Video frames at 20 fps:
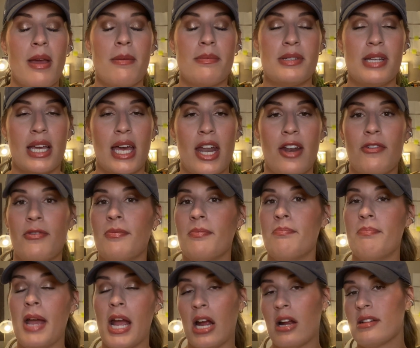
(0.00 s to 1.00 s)
be up to kind of
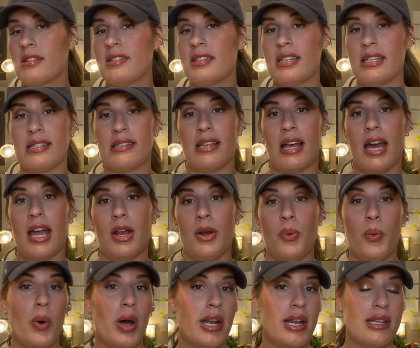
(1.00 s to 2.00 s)
parents to decide
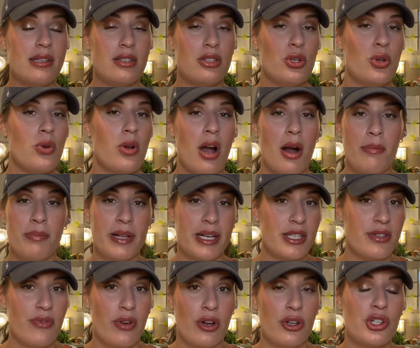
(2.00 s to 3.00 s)
what is too complex
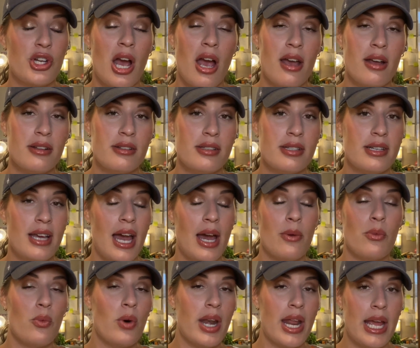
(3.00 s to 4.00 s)
for your child at
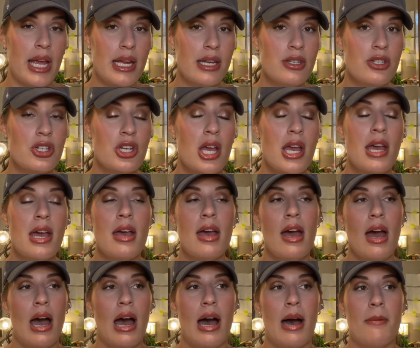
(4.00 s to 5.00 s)
what age.
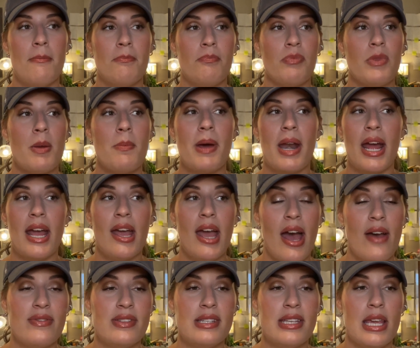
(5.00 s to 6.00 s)
Um, but I
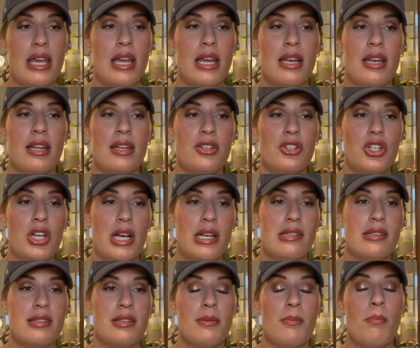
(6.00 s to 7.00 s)
have seen
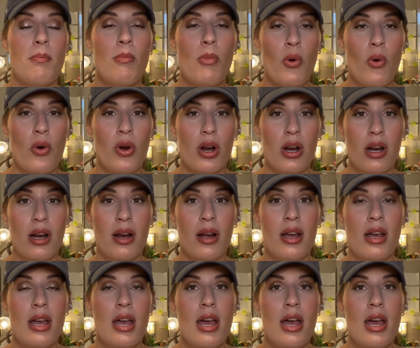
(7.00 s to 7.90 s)
just more